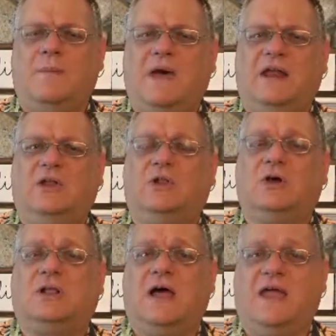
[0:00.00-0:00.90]
What might it
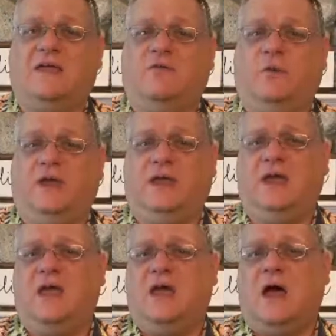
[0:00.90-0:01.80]
look like if
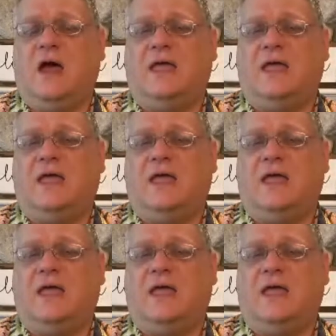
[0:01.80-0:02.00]
we